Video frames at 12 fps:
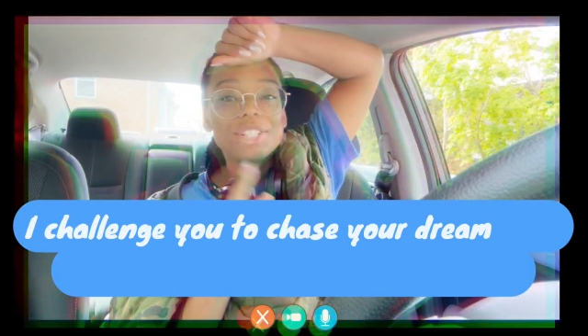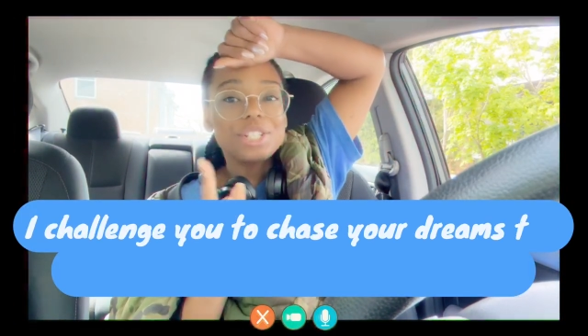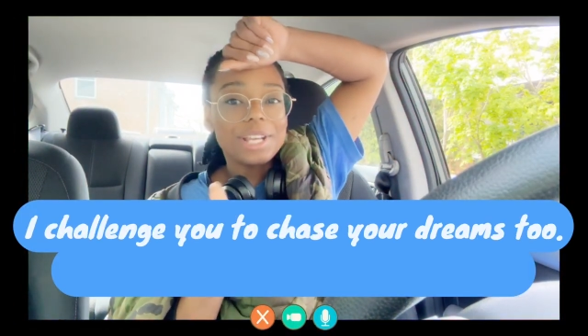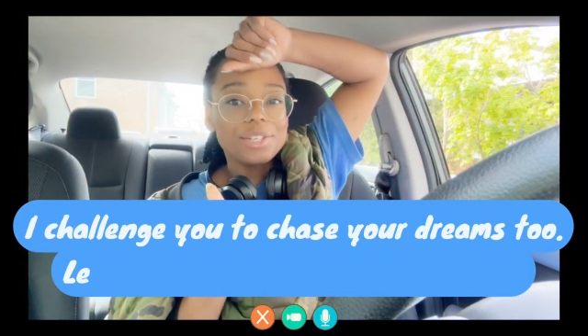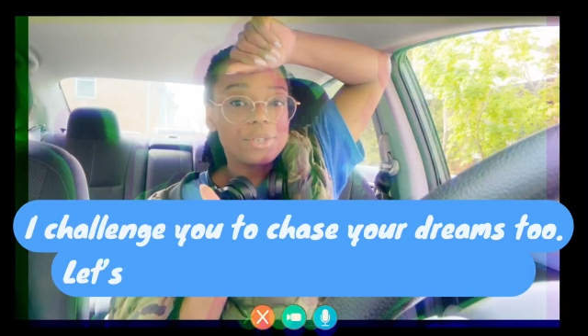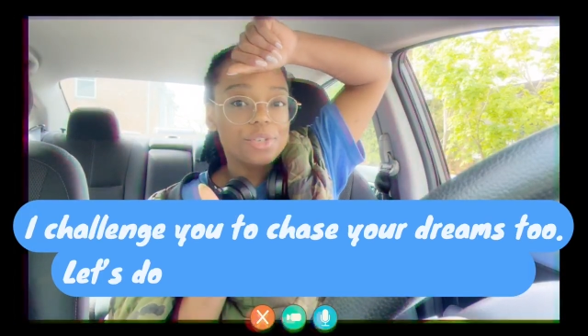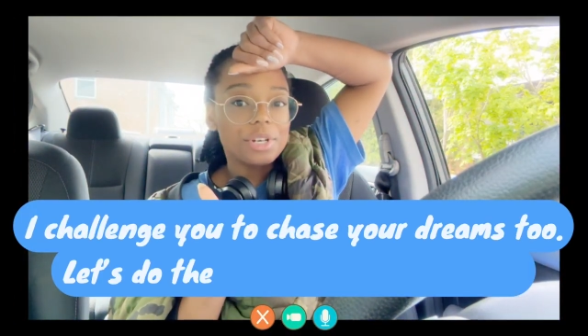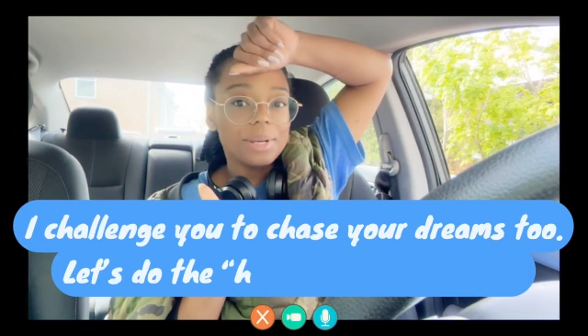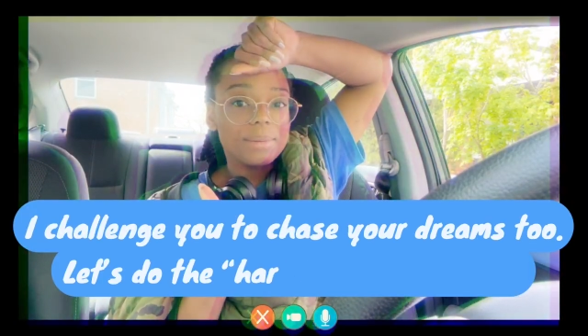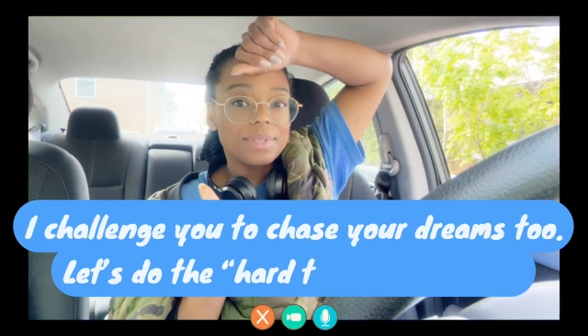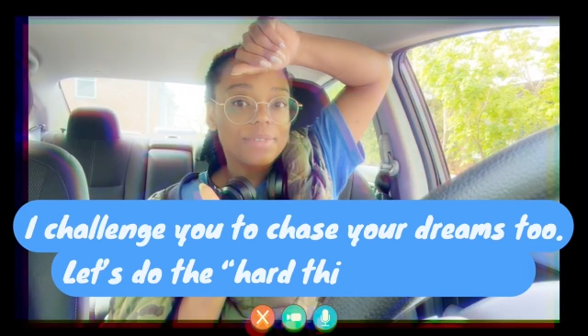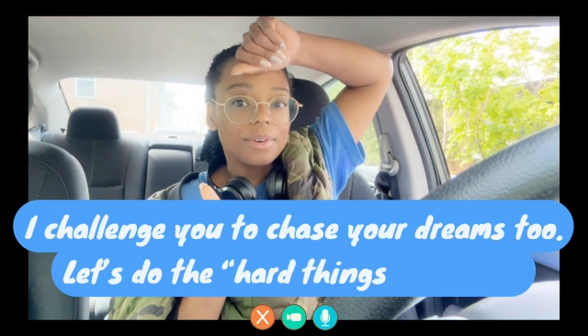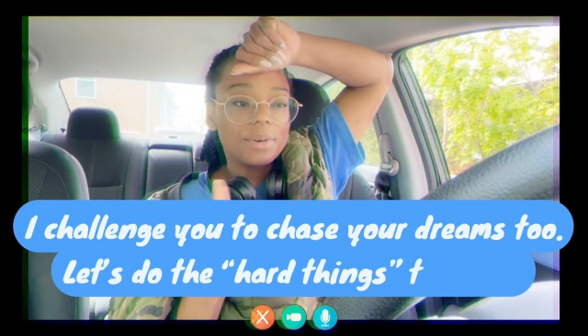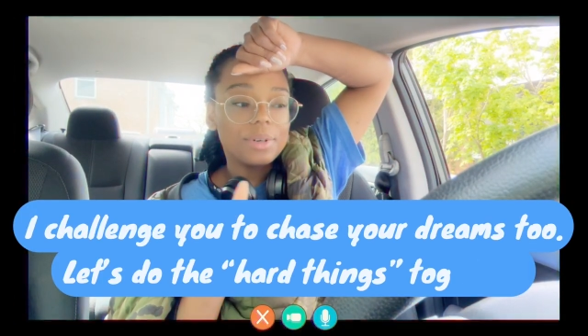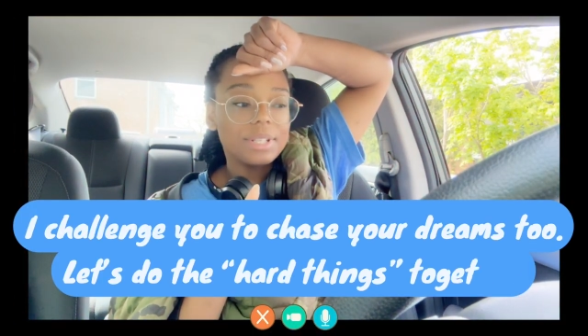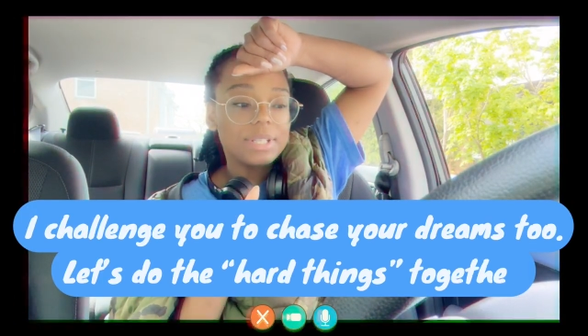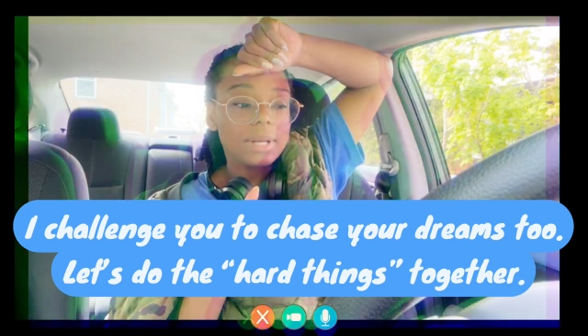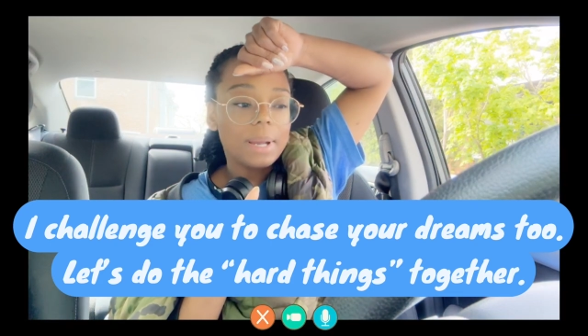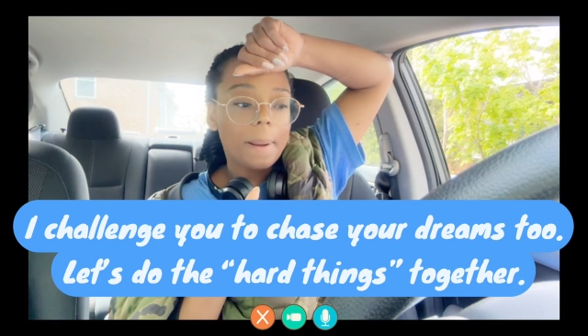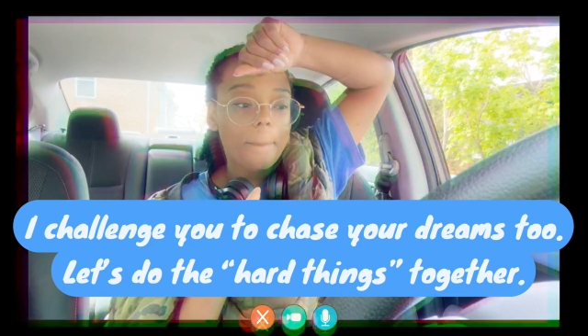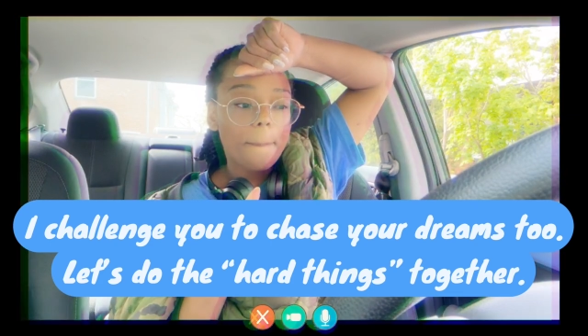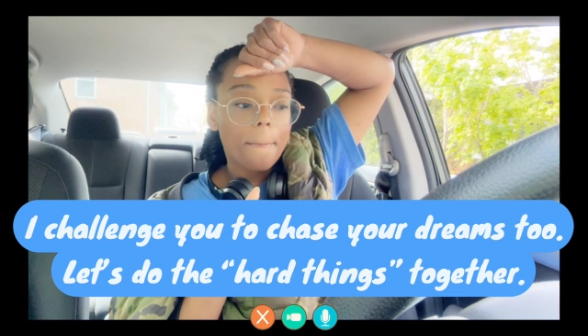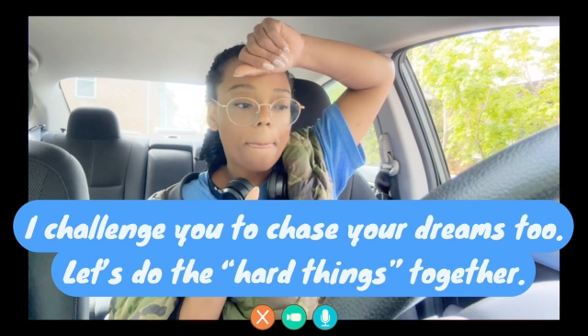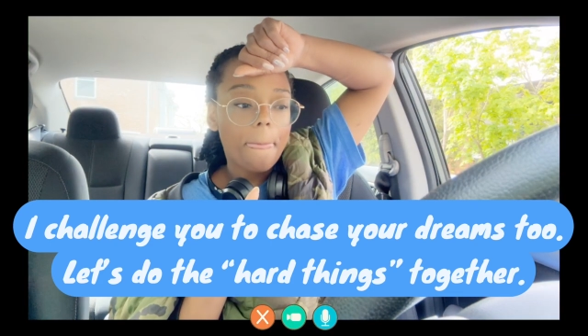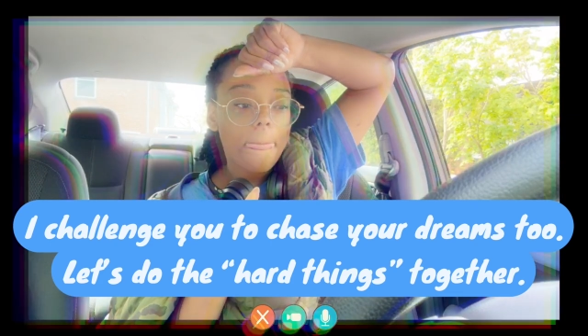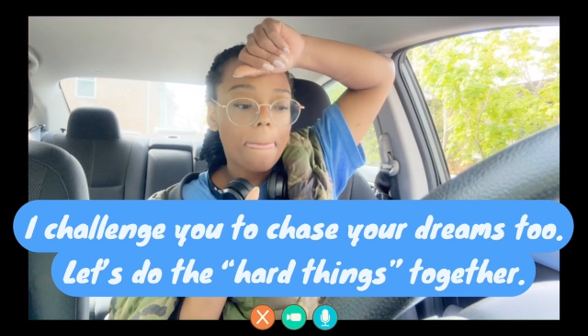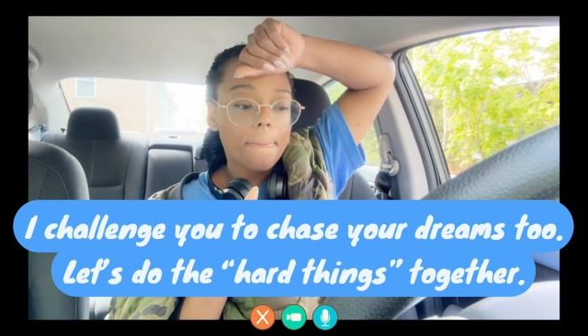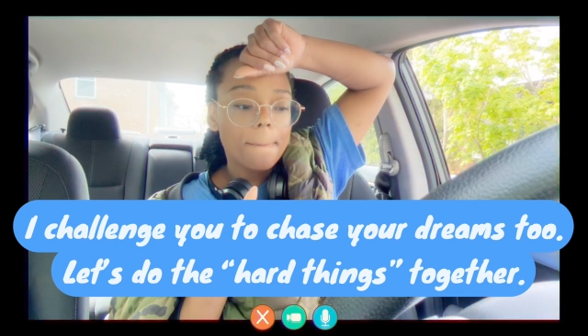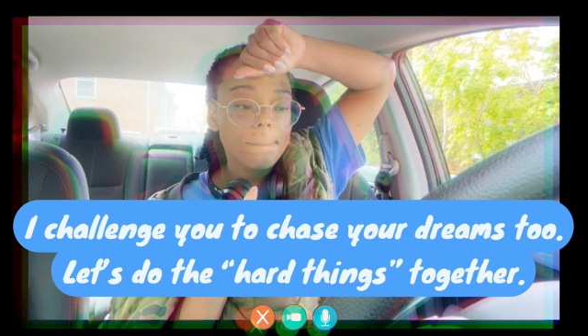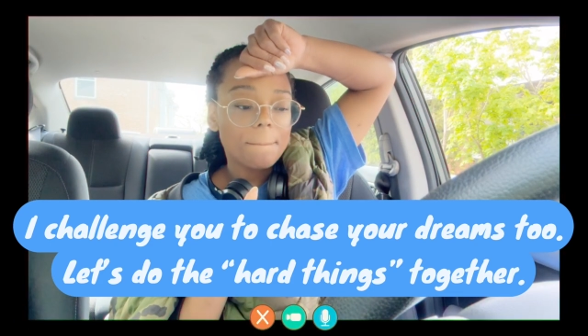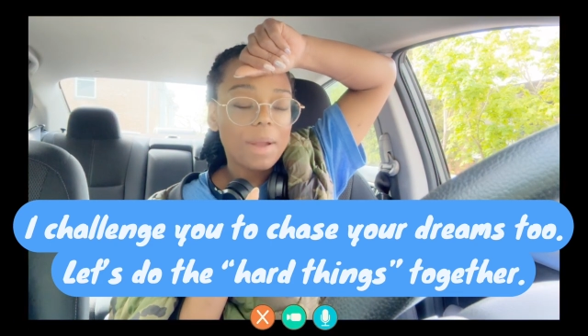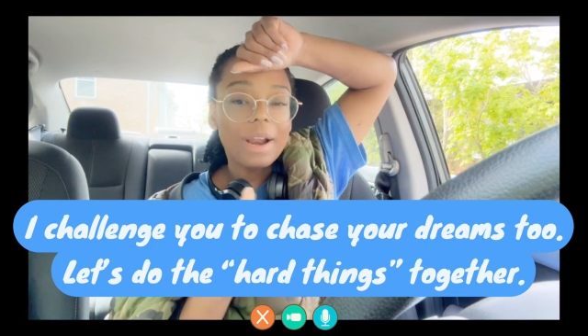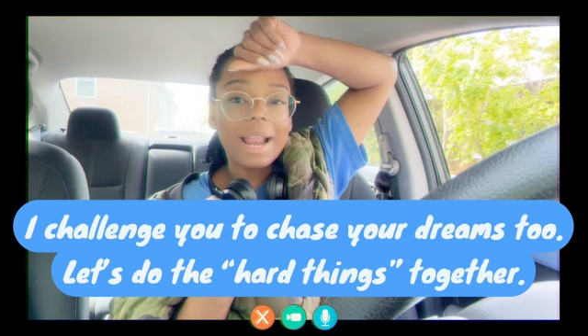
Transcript: Chase your dreams, folks. All right,